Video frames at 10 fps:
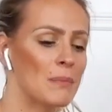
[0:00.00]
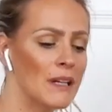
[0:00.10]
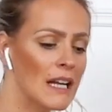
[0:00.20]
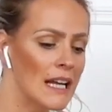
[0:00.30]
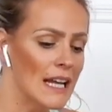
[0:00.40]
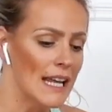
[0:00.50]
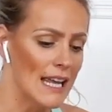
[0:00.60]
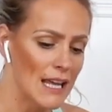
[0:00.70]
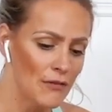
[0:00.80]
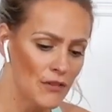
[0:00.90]
But
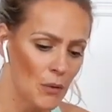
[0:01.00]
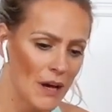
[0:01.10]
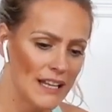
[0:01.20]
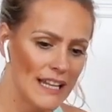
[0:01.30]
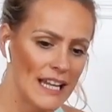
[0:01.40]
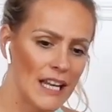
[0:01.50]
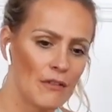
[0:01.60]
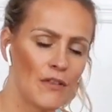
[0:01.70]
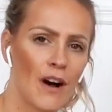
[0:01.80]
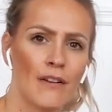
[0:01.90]
if you are leaning
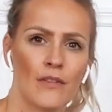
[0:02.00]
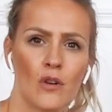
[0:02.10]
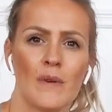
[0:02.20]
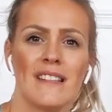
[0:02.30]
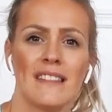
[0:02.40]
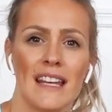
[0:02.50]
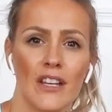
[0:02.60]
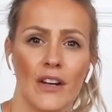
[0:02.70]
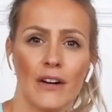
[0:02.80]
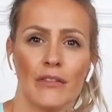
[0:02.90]
far forwards
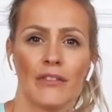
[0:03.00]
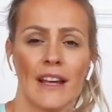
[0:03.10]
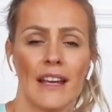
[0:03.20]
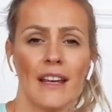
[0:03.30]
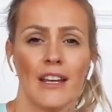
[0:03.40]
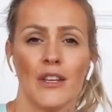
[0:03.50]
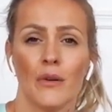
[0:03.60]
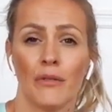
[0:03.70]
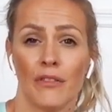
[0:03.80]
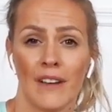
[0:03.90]
enough,
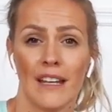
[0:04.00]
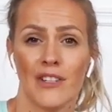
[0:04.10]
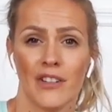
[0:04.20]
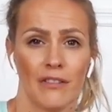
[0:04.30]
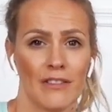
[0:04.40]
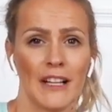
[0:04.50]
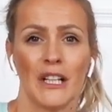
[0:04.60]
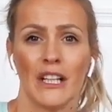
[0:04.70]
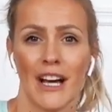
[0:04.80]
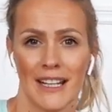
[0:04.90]
your feet should feel
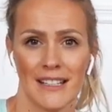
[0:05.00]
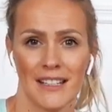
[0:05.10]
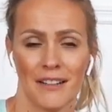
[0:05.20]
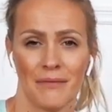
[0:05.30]
light.